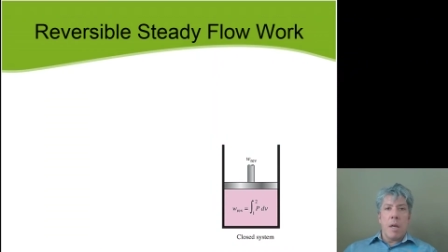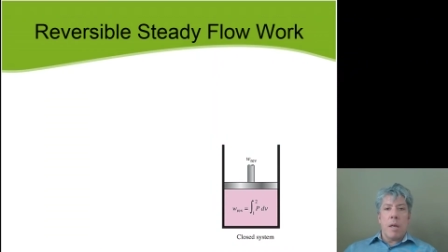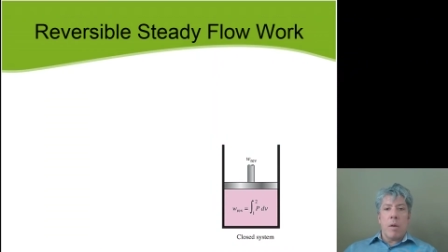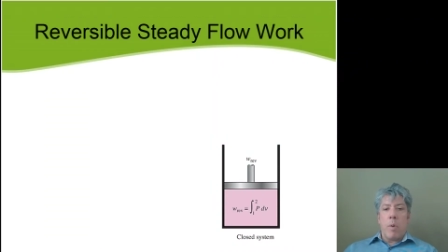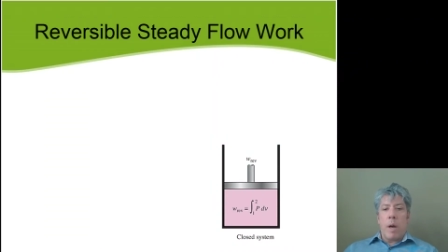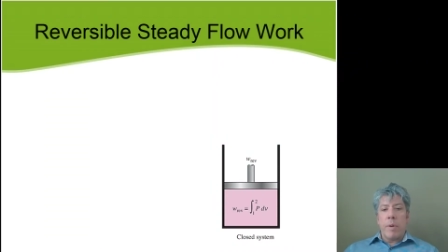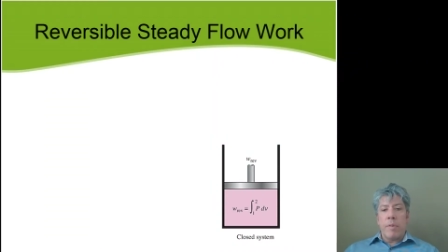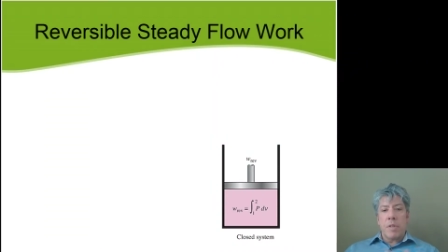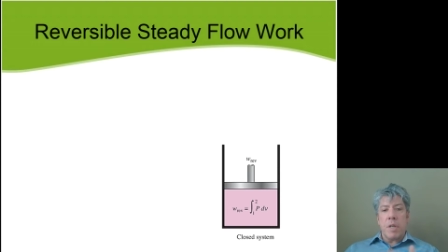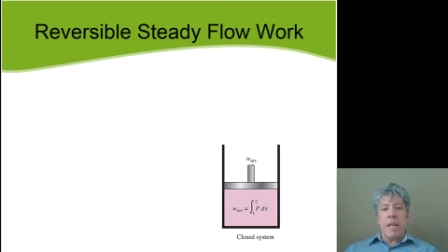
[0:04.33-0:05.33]
uh, while
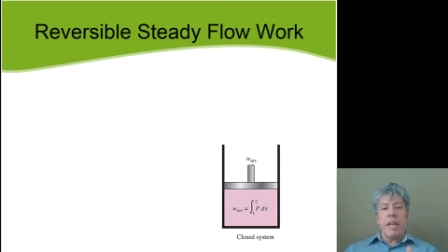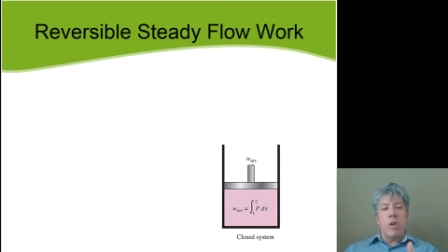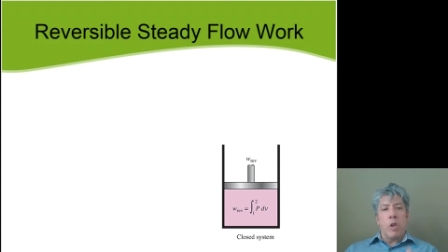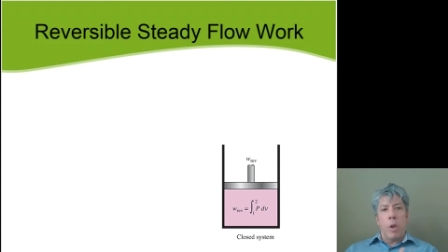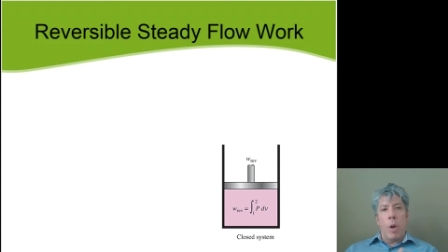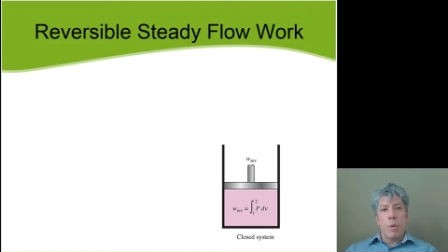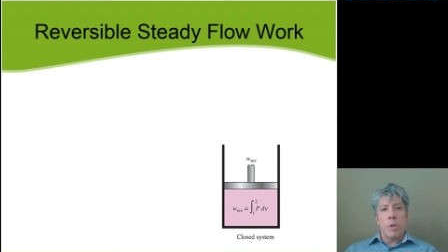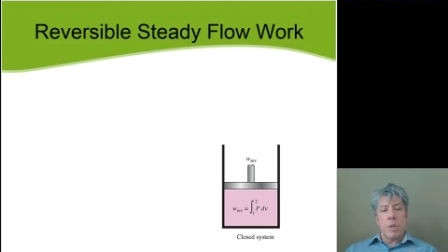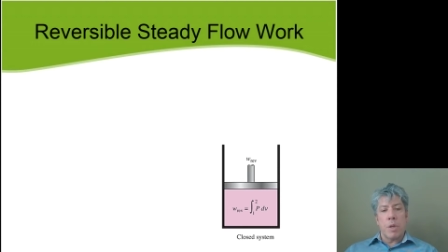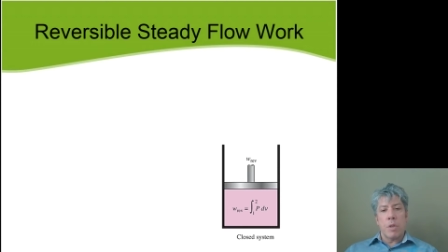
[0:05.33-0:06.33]
we've studied
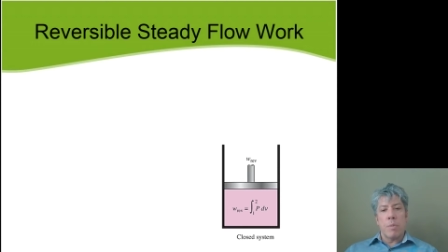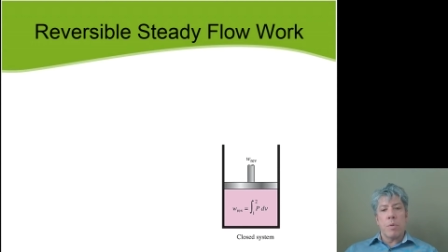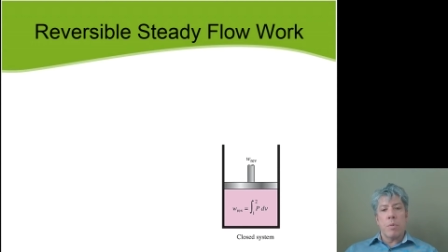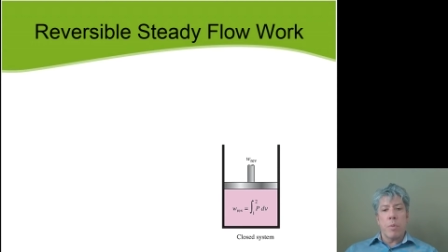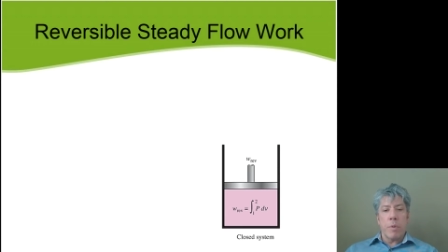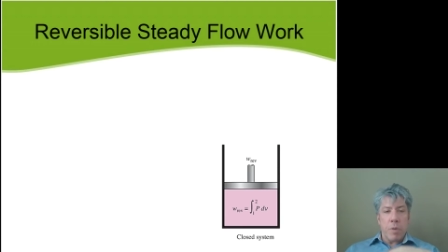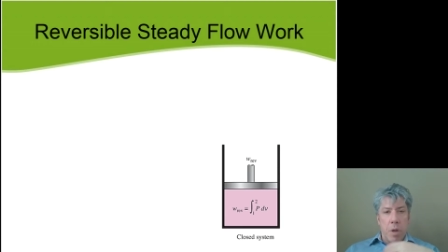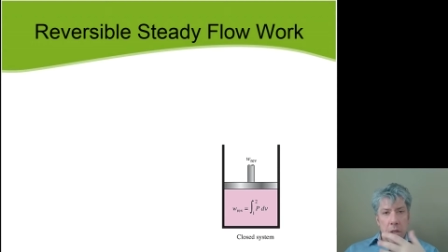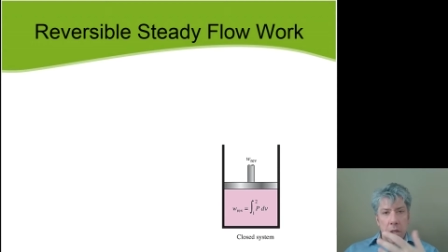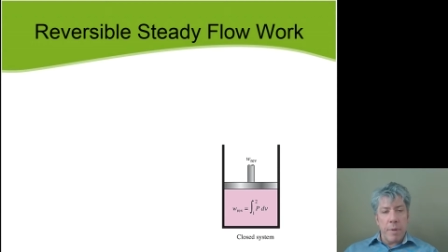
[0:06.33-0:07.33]
closed systems, when we've
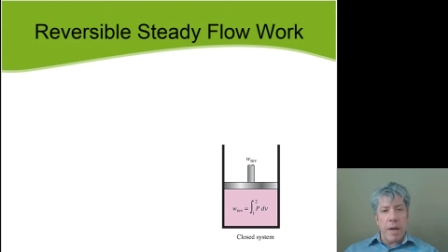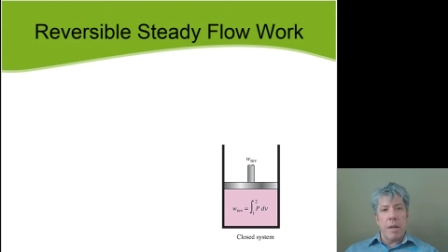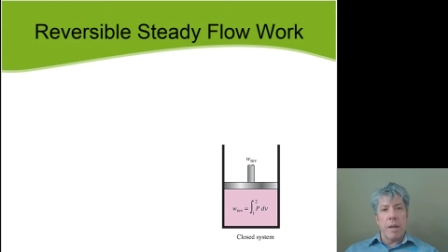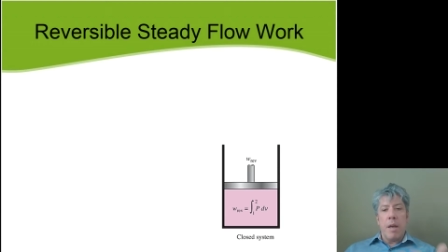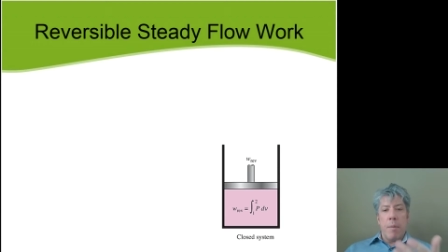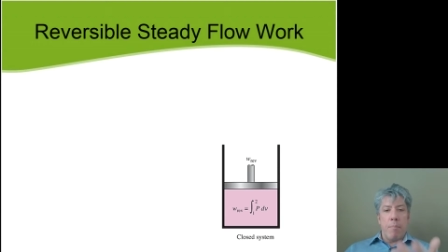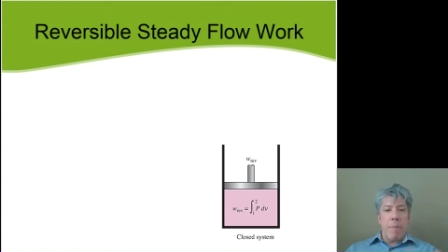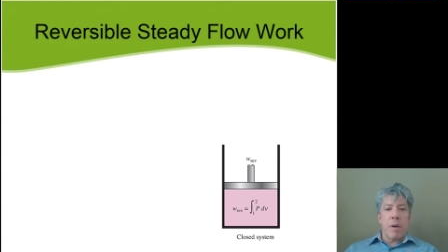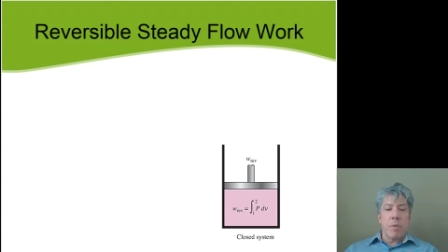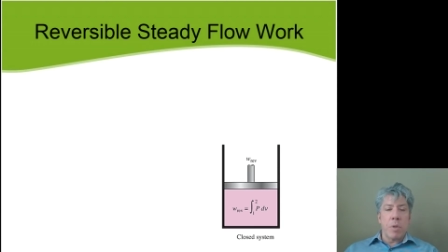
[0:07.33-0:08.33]
talked about
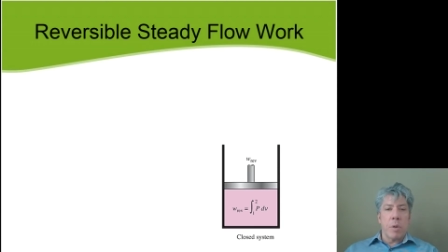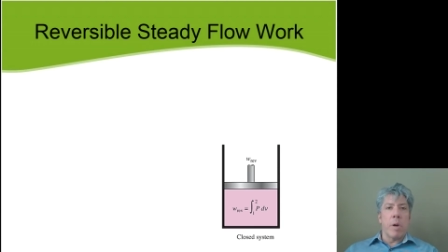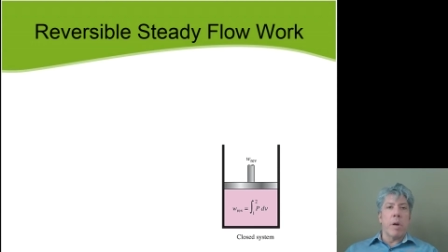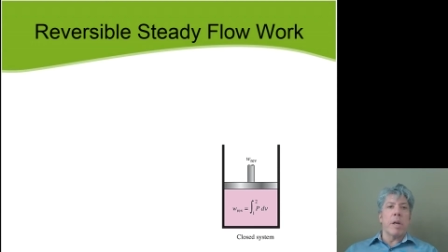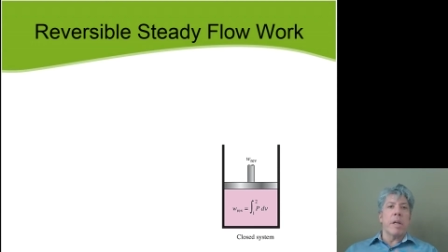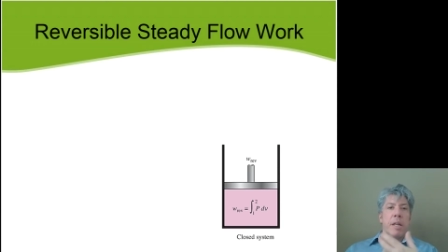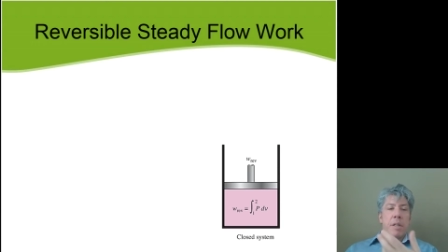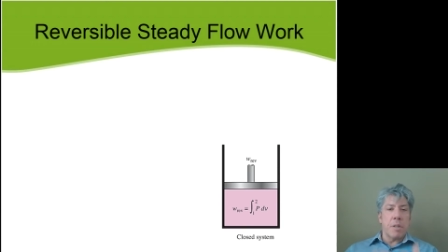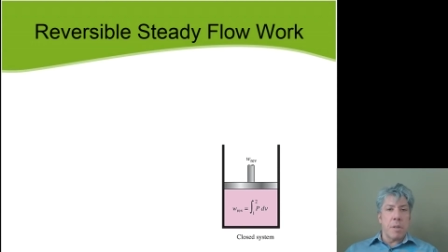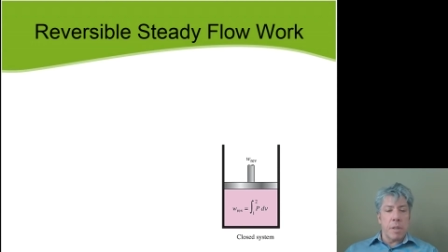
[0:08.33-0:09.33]
boundary work, and that
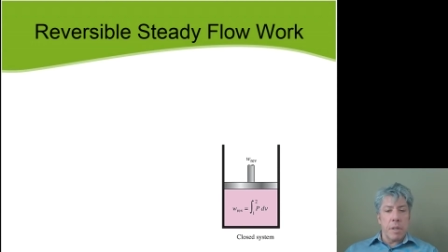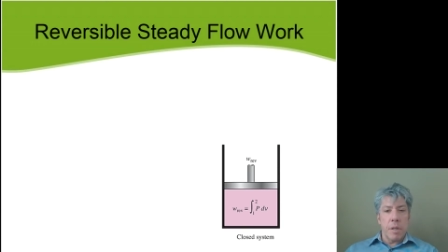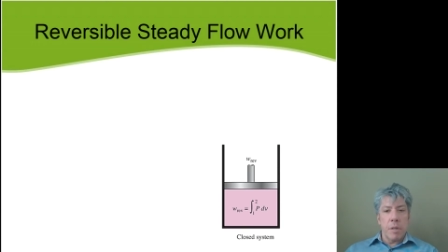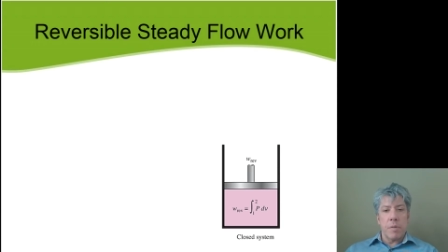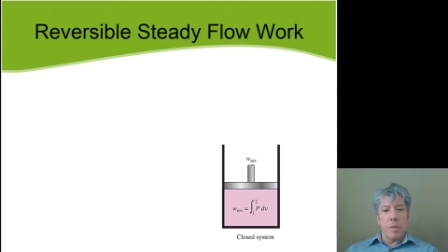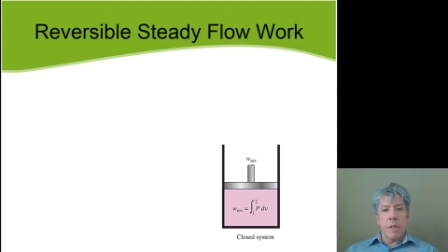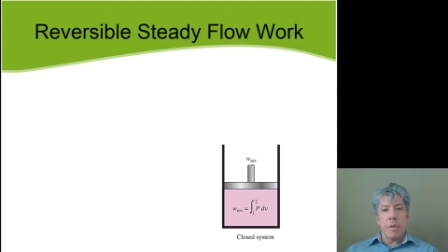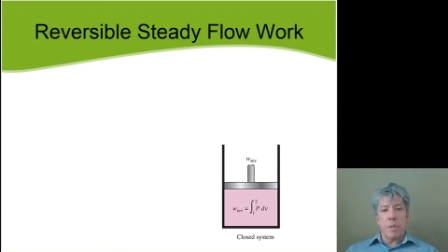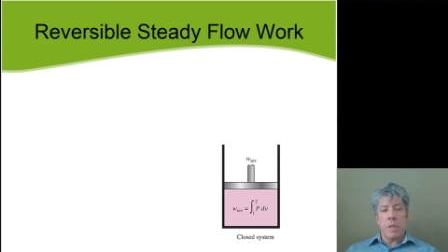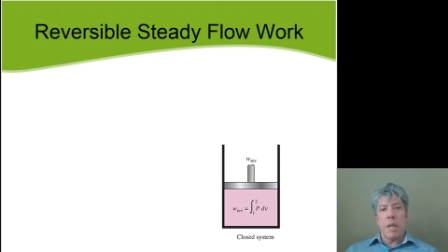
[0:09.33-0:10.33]
is certainly useful and
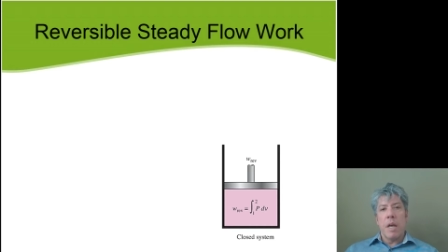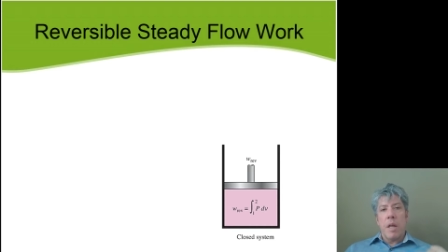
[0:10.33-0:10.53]
interesting,